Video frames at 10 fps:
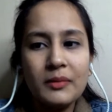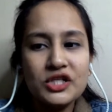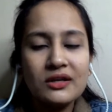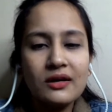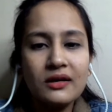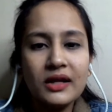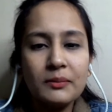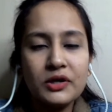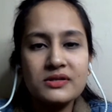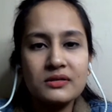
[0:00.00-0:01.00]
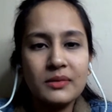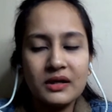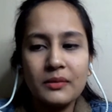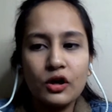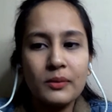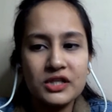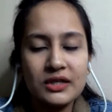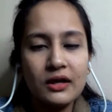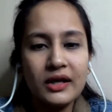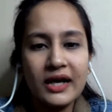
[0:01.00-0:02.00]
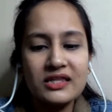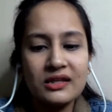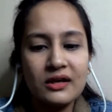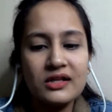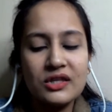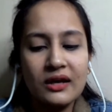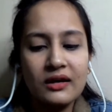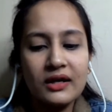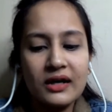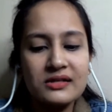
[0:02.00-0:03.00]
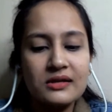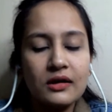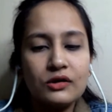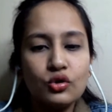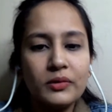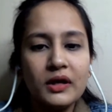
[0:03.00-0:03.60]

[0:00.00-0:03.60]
A machine learning person or a machine learning engineer is generally considered to